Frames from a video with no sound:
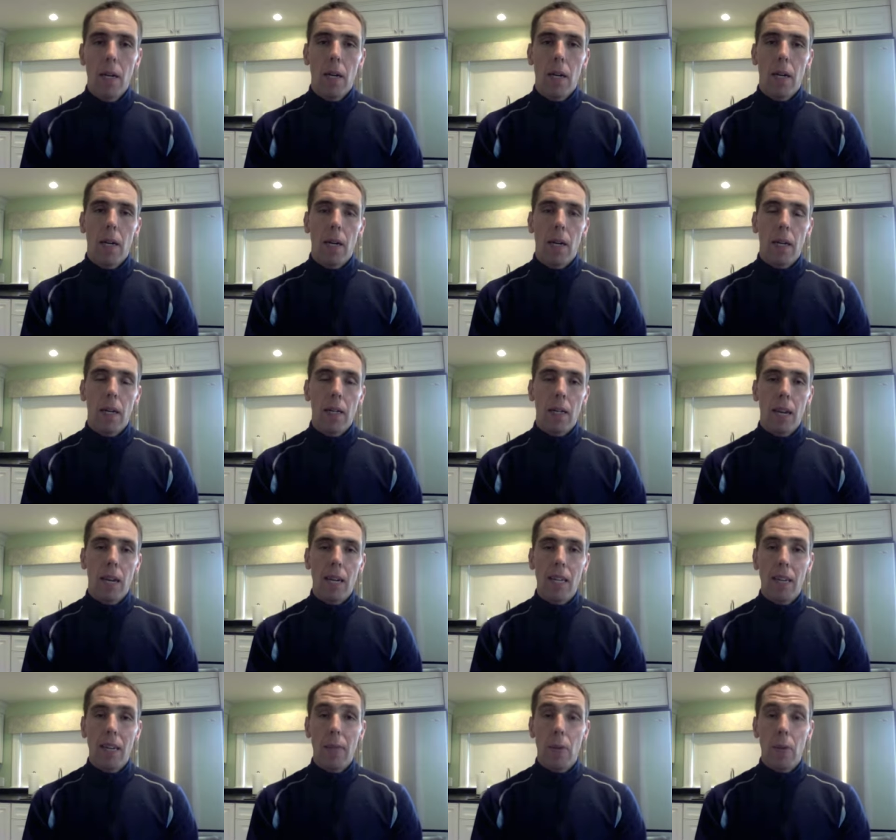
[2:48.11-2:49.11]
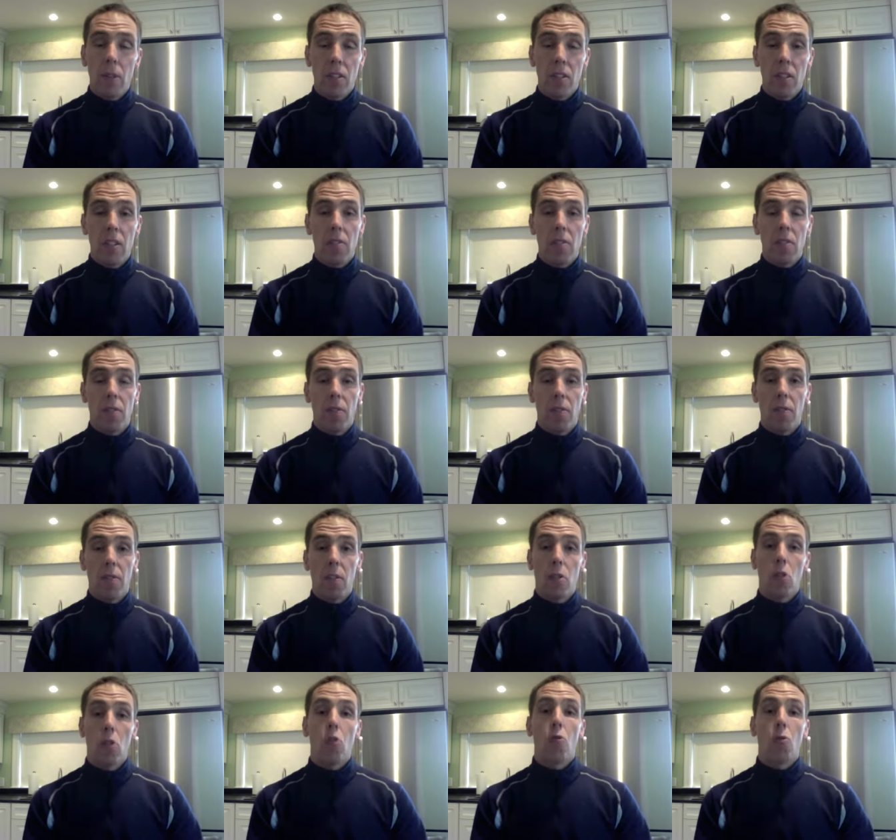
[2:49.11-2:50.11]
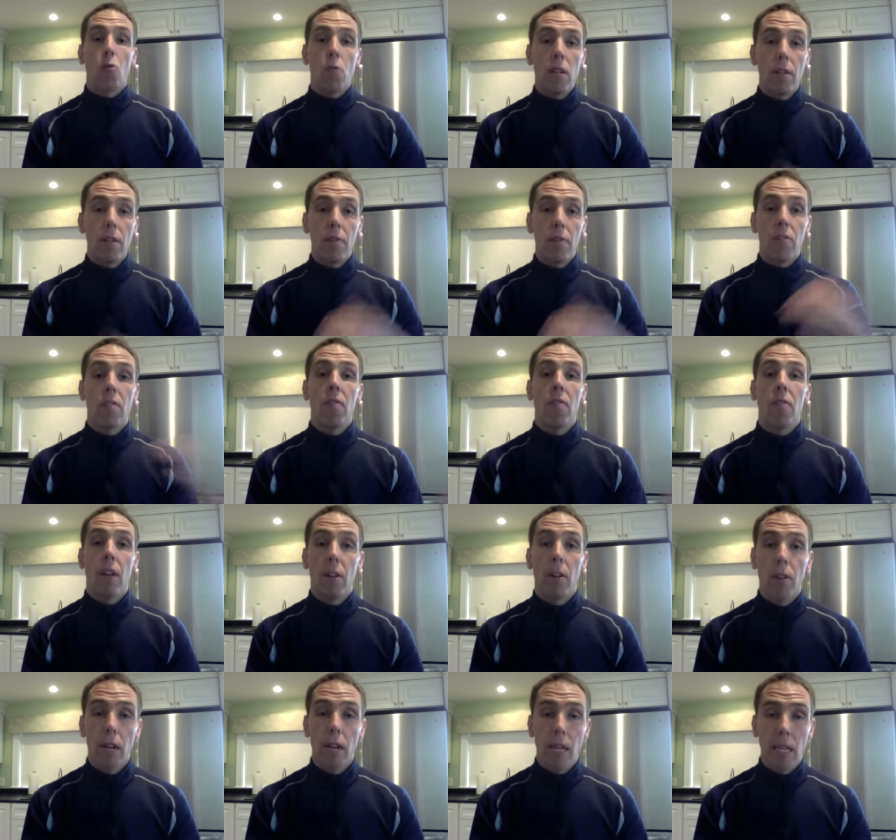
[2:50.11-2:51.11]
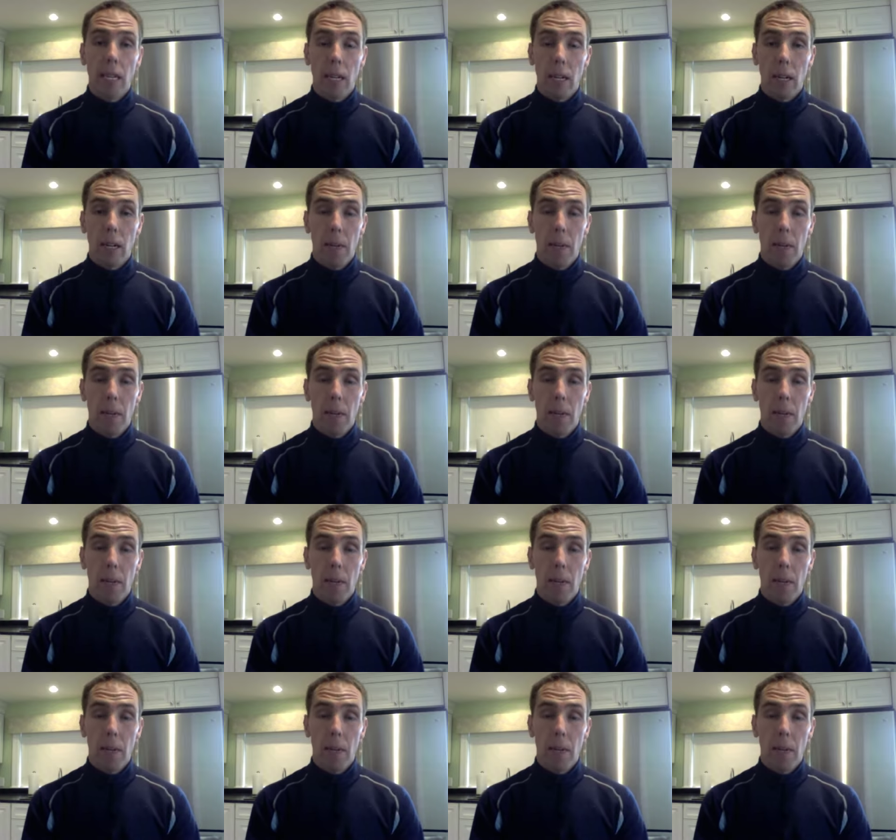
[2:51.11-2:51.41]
uh, and kind of give you a sense of the degree of severity.